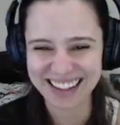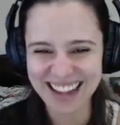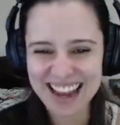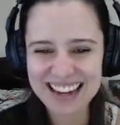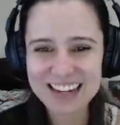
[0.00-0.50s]

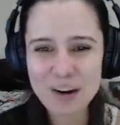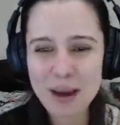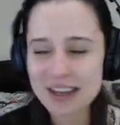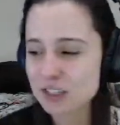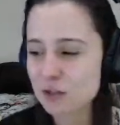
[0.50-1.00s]
I didn't know
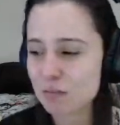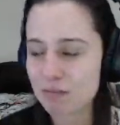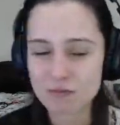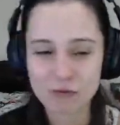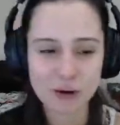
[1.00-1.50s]
I could do
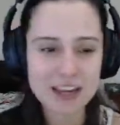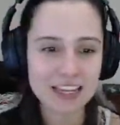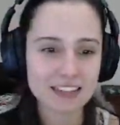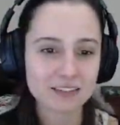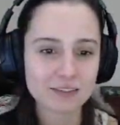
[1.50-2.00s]

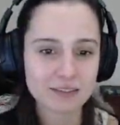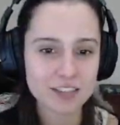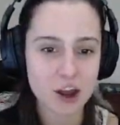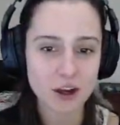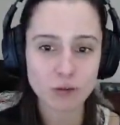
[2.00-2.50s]
freaking
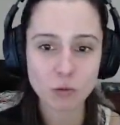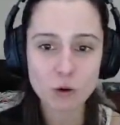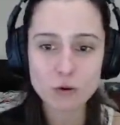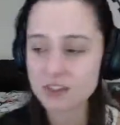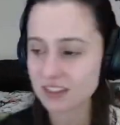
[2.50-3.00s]
tuck and
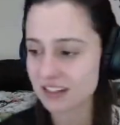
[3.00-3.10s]
rolls.